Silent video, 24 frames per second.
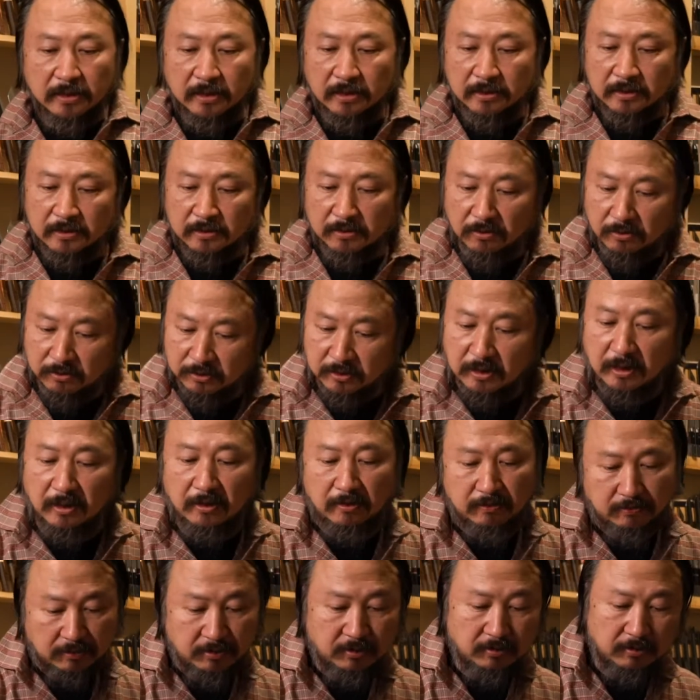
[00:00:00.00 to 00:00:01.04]
This also
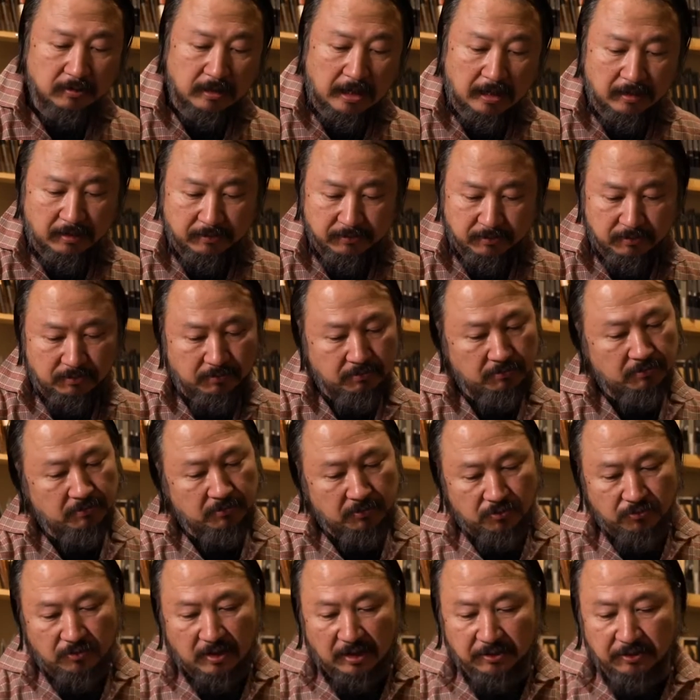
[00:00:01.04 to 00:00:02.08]
around
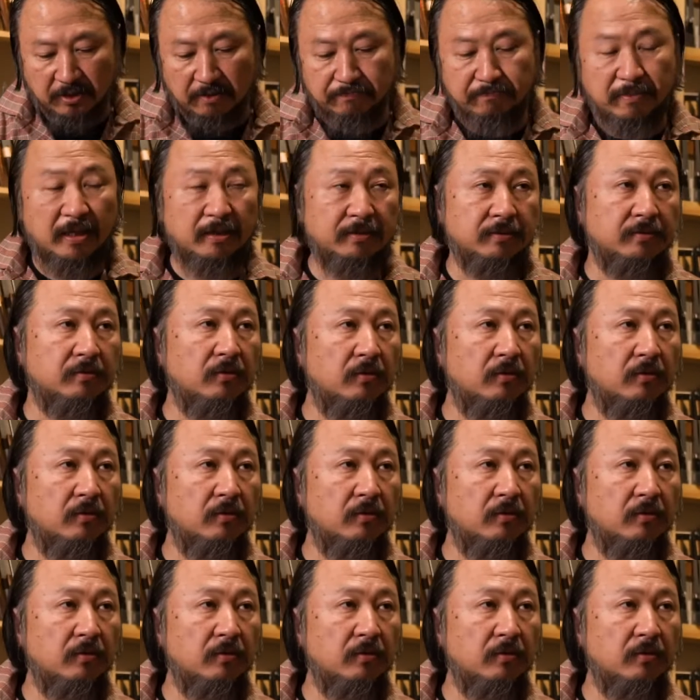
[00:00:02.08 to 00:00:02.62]
£200.